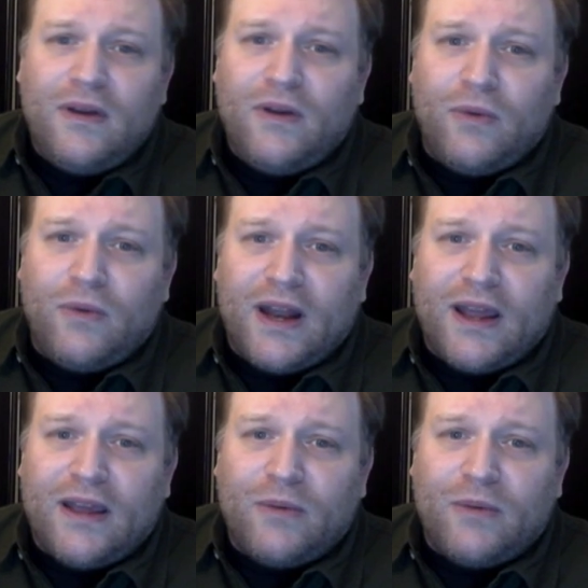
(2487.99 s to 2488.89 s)
we're
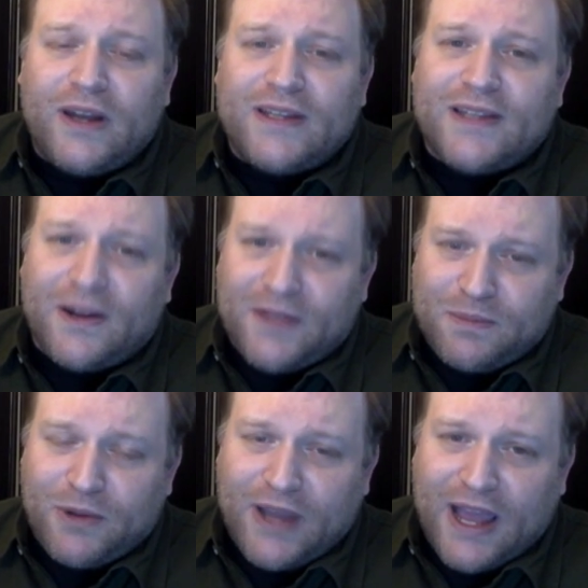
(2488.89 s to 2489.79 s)
gonna start this
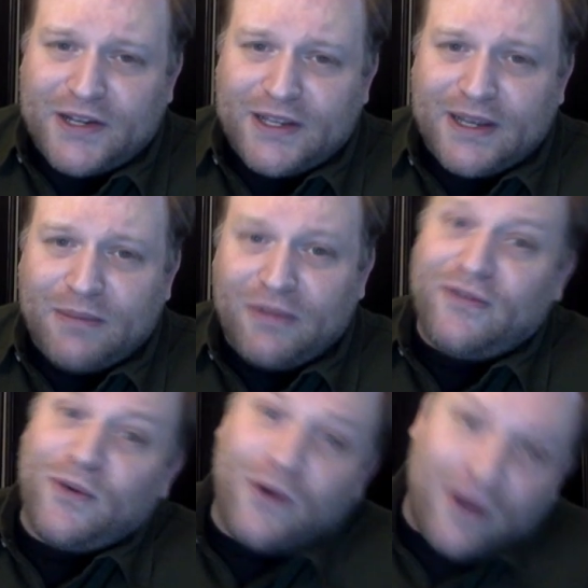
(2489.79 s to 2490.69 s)
book actually
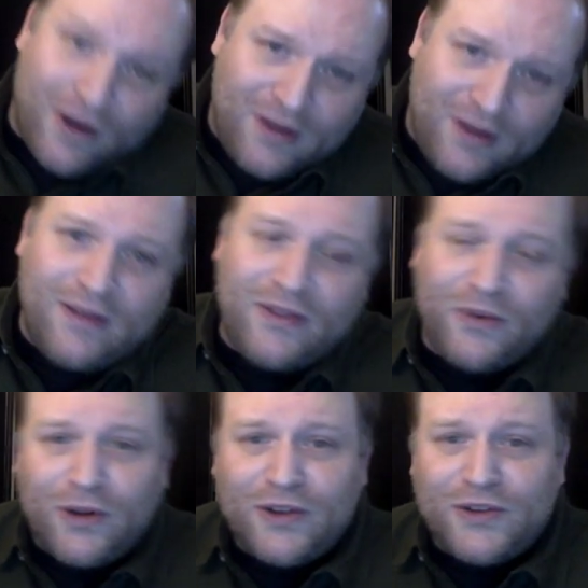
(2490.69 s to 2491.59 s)
before the
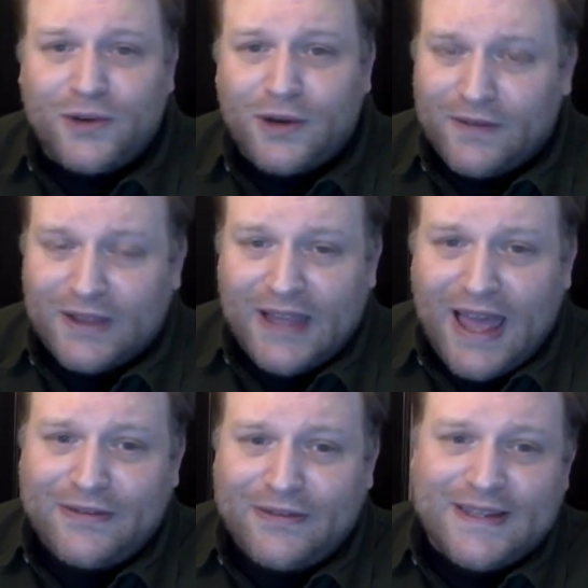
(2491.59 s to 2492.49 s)
world tour even
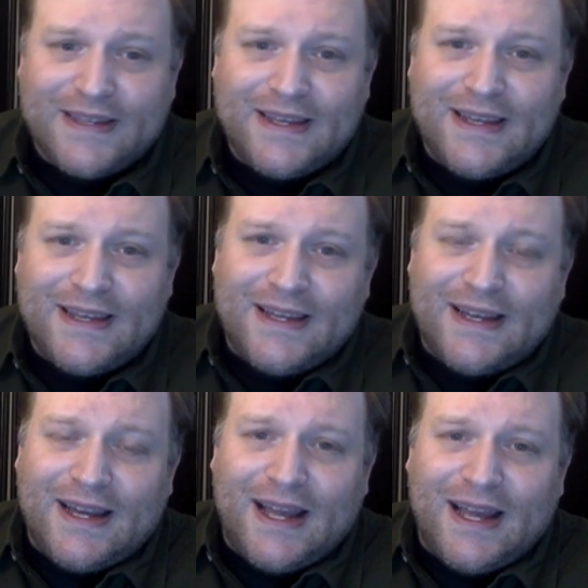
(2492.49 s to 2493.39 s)
left,
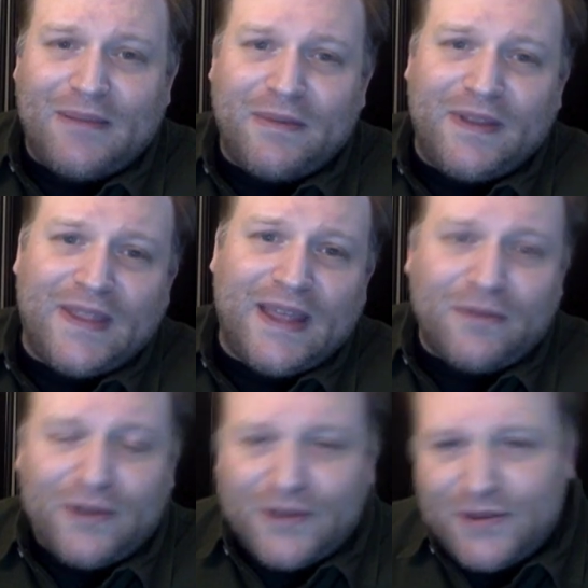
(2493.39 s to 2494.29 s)
and then
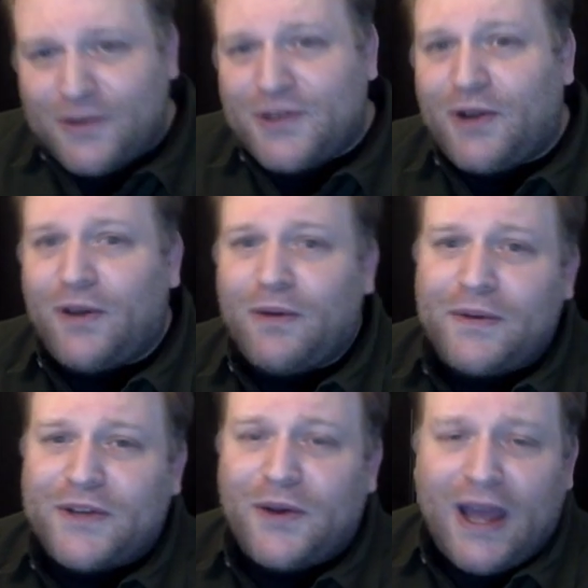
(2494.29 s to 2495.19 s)
we'll show you what
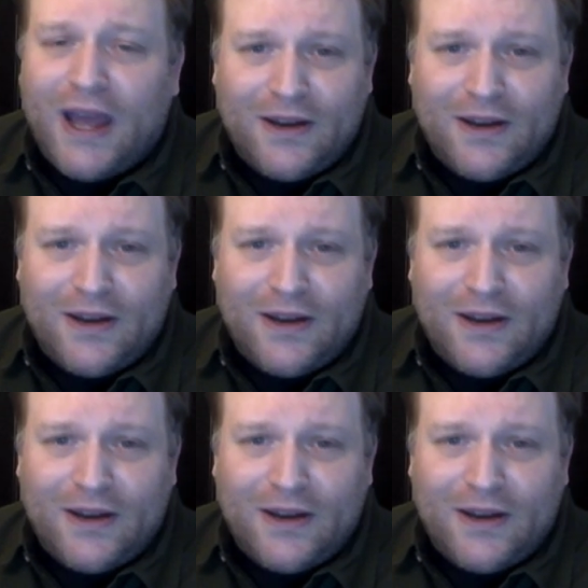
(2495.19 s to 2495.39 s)
was going on